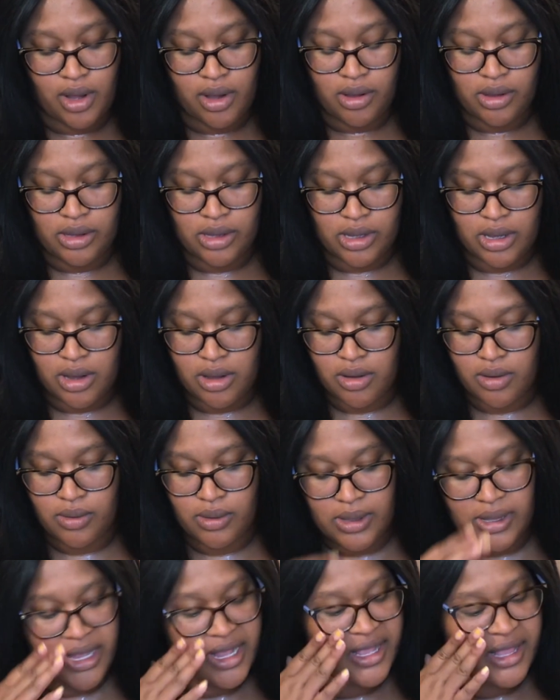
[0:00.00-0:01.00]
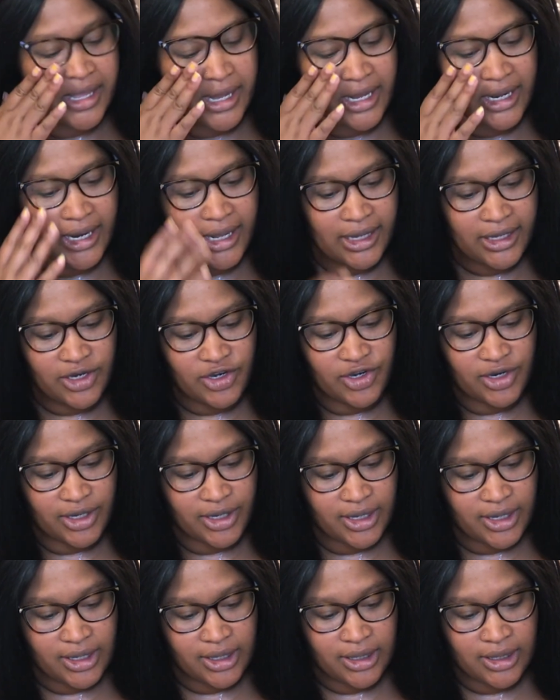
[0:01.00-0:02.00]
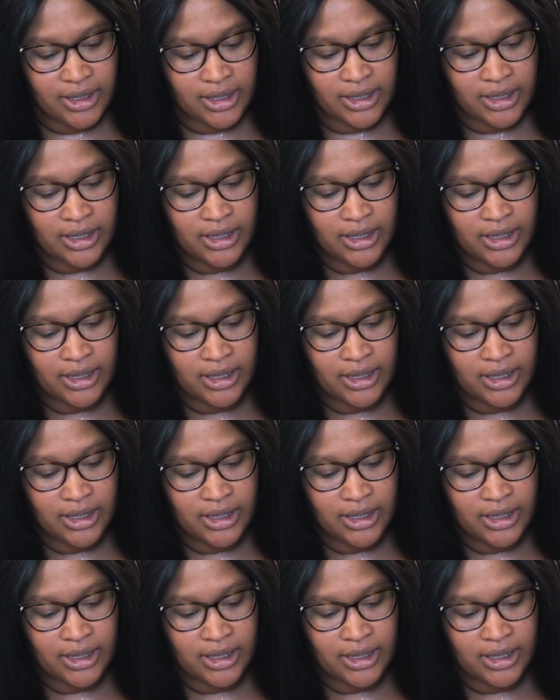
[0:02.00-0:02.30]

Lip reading: Also 16 inches.